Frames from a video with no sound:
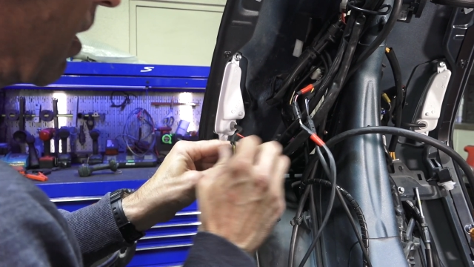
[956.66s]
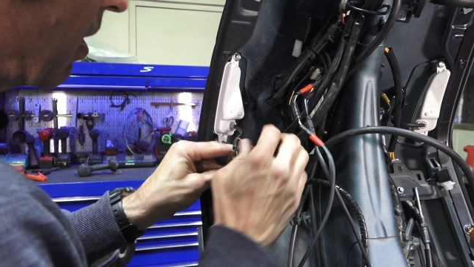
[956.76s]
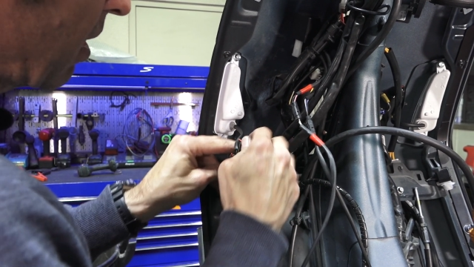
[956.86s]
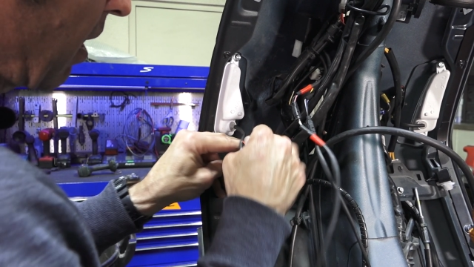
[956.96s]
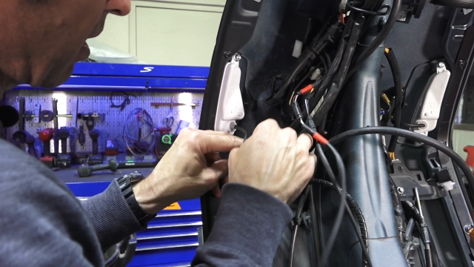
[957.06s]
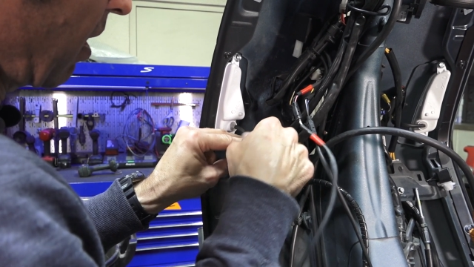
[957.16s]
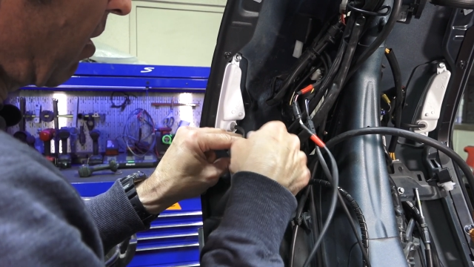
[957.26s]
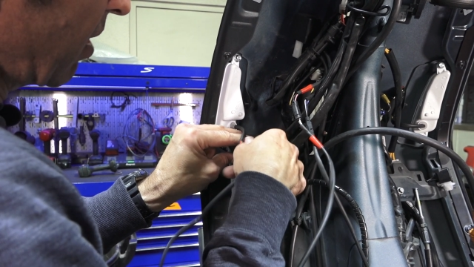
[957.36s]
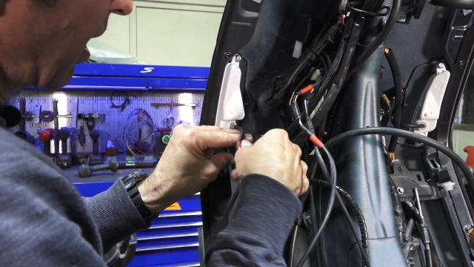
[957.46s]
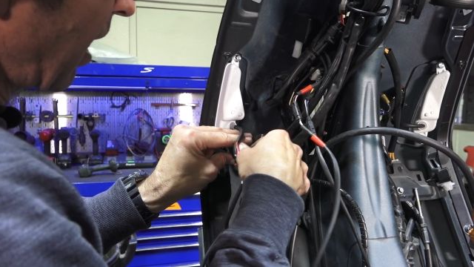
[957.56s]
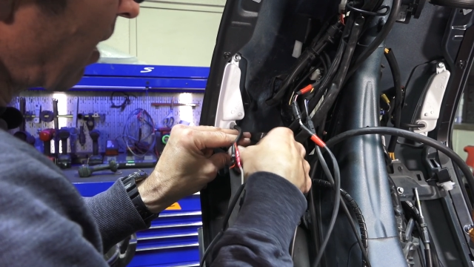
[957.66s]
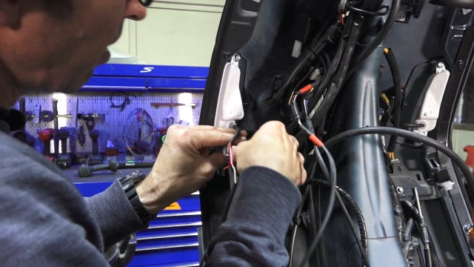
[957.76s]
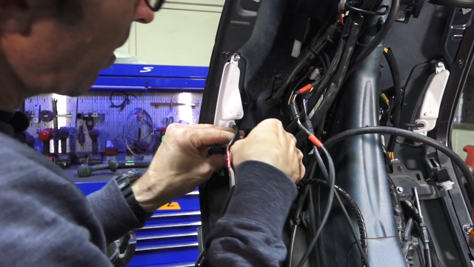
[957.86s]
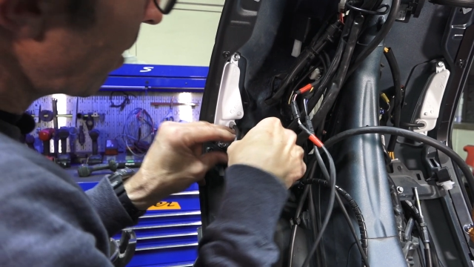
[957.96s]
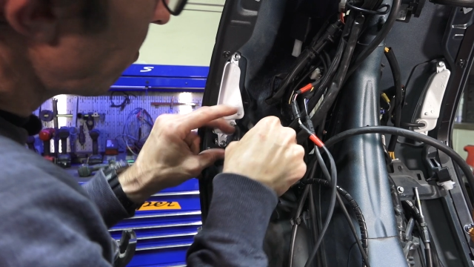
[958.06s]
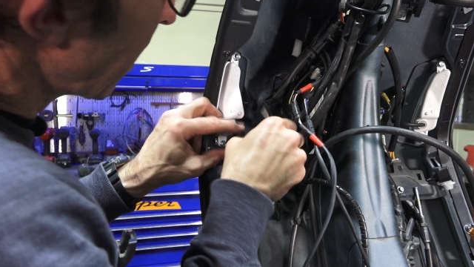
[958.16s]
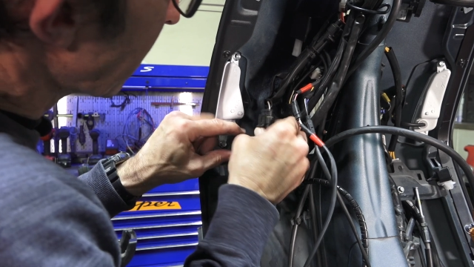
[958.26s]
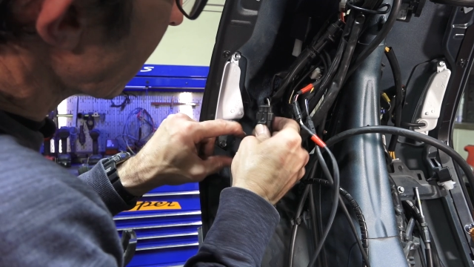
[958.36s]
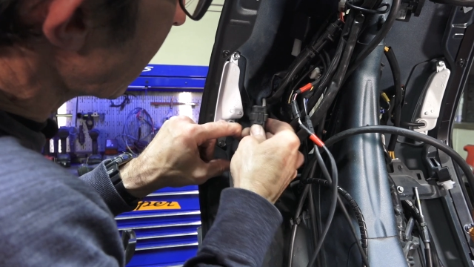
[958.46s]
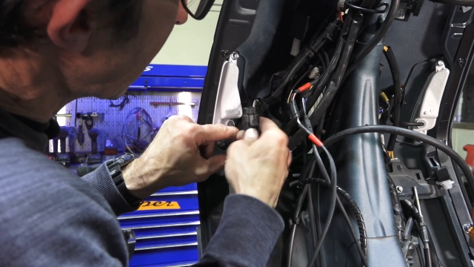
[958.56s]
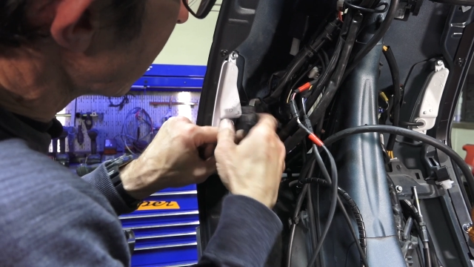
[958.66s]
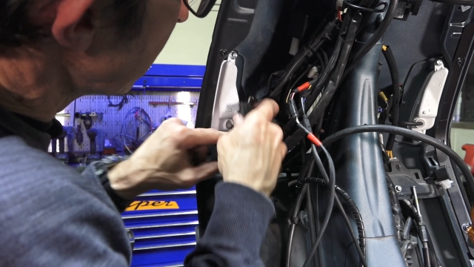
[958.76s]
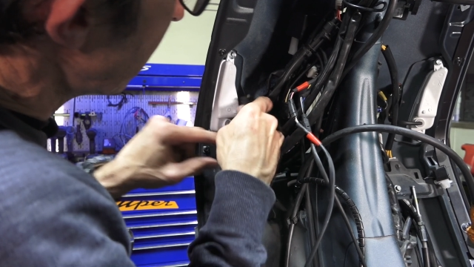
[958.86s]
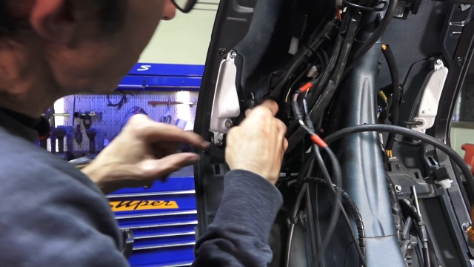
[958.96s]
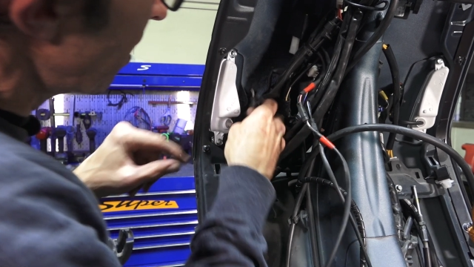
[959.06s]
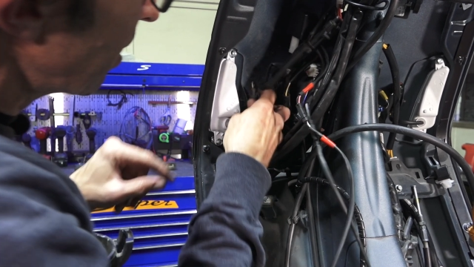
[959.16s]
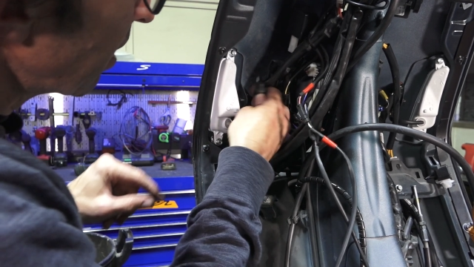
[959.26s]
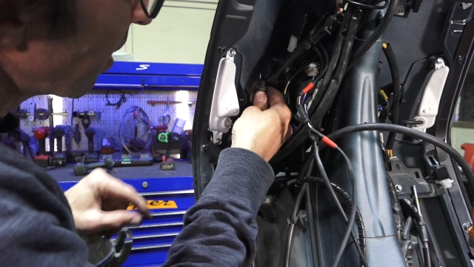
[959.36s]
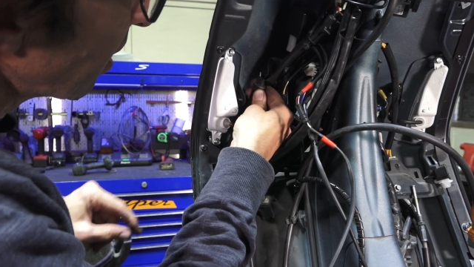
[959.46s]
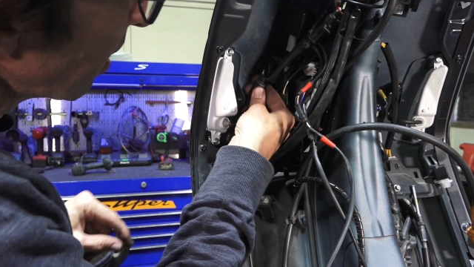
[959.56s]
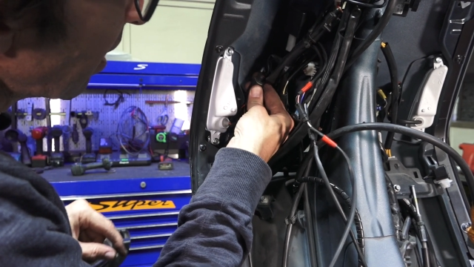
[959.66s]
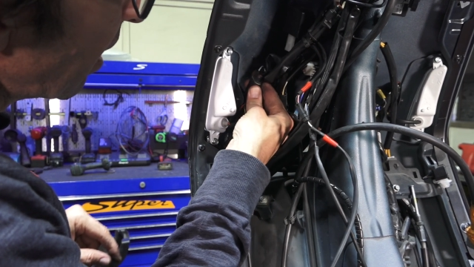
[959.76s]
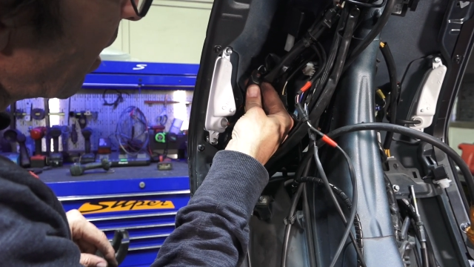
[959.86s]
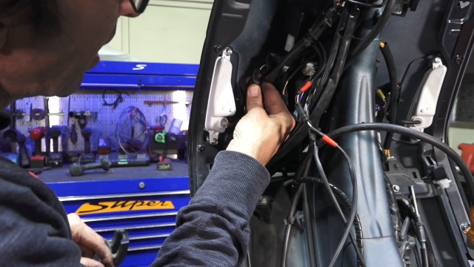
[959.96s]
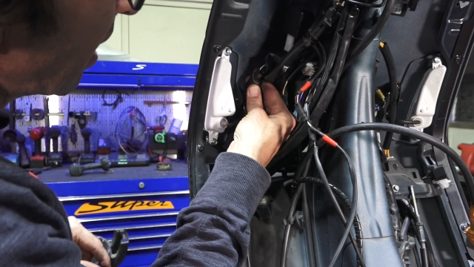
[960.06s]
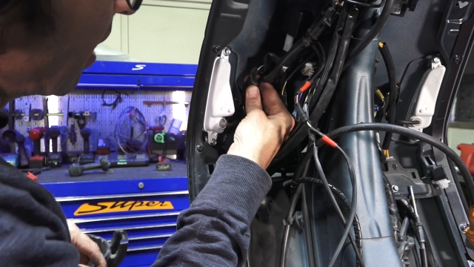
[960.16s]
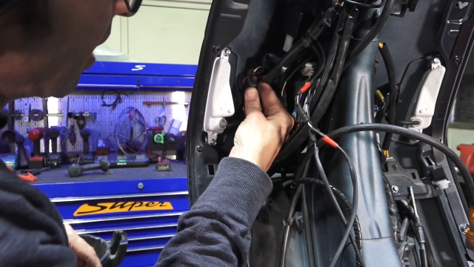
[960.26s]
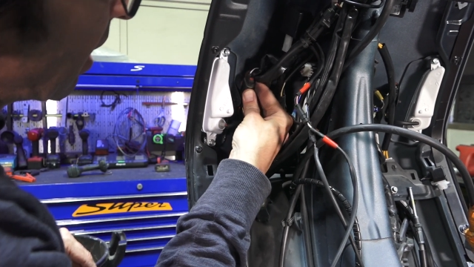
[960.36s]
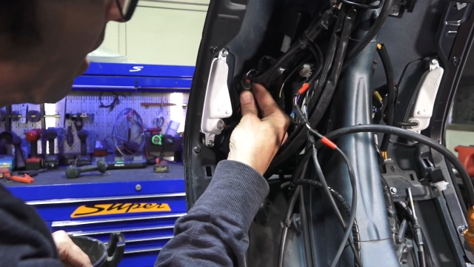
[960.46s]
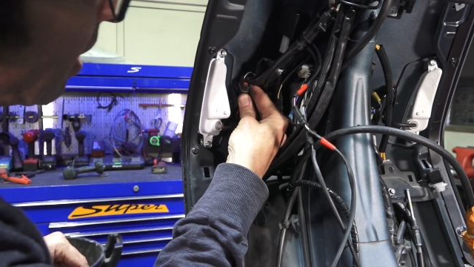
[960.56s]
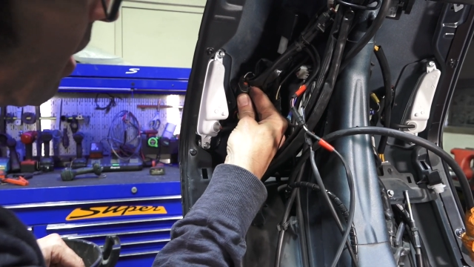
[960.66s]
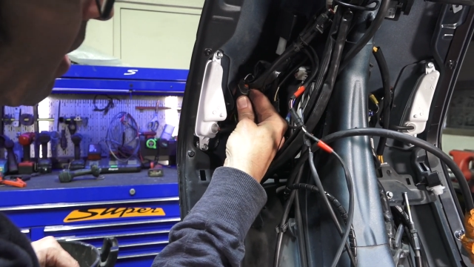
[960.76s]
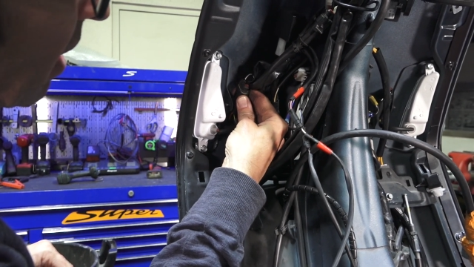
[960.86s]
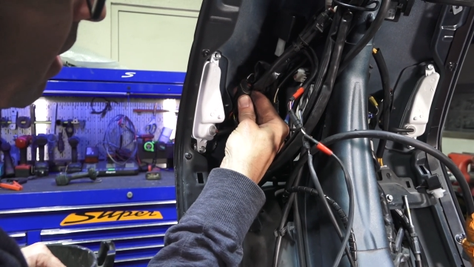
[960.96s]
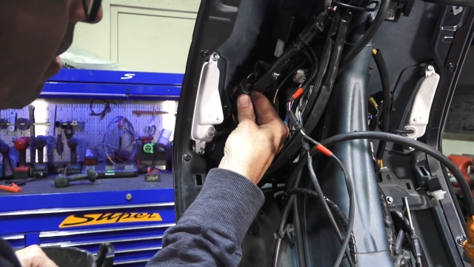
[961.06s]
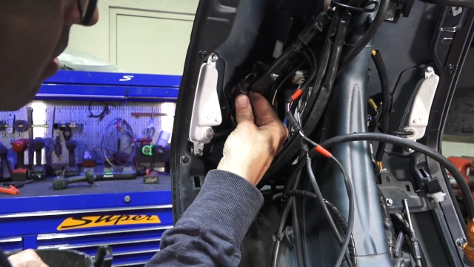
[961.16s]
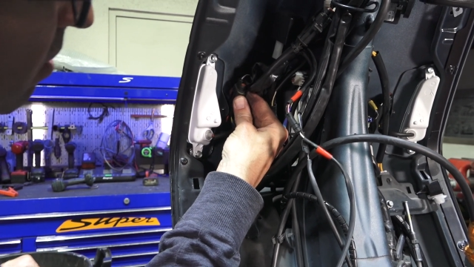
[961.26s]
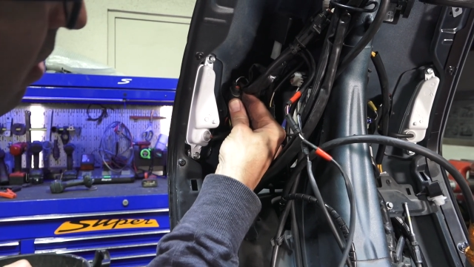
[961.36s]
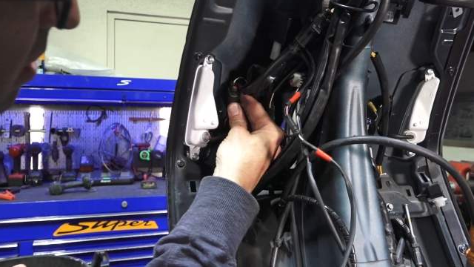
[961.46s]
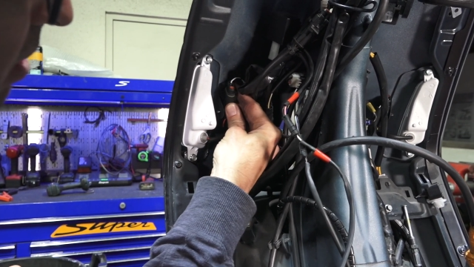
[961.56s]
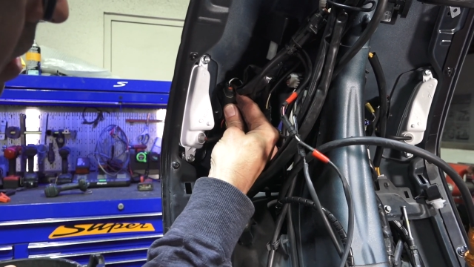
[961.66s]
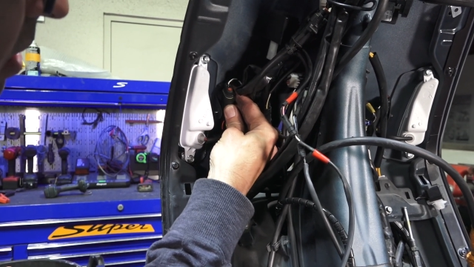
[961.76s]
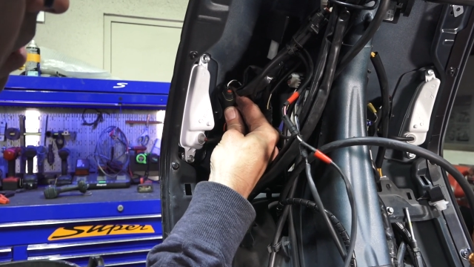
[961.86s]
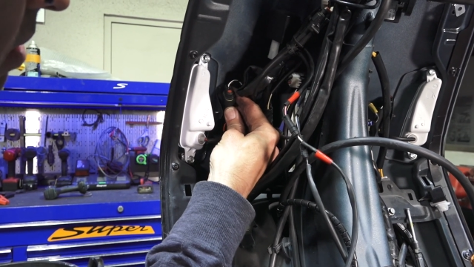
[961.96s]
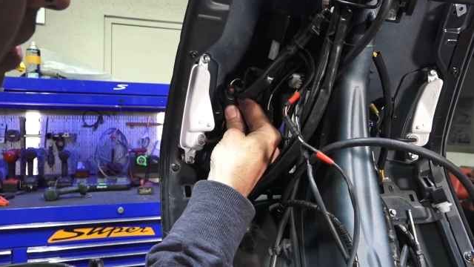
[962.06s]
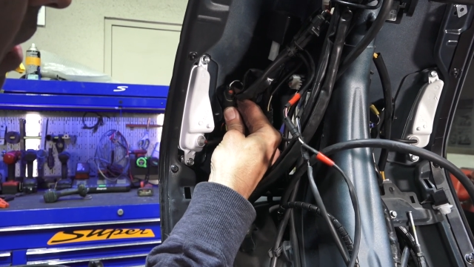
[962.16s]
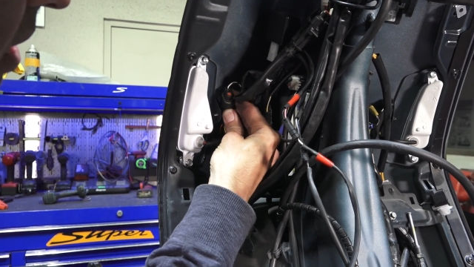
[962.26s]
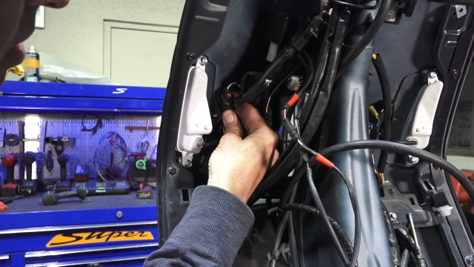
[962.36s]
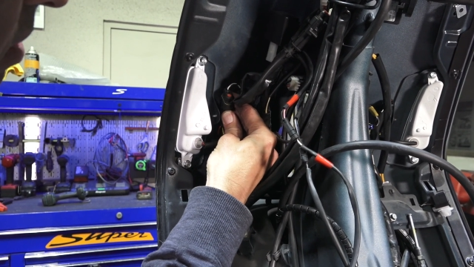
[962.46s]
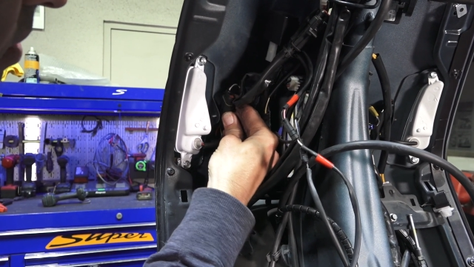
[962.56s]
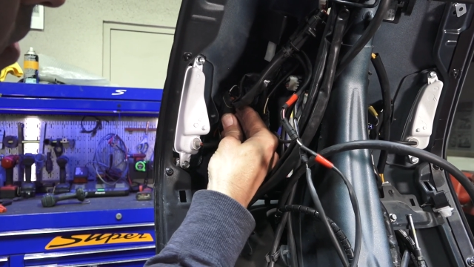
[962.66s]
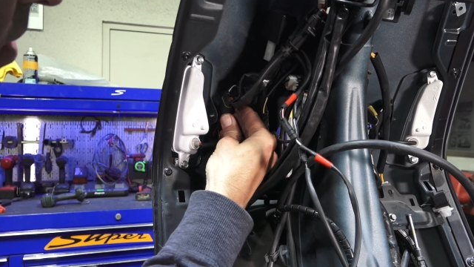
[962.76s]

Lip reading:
[unreadable: no face in view]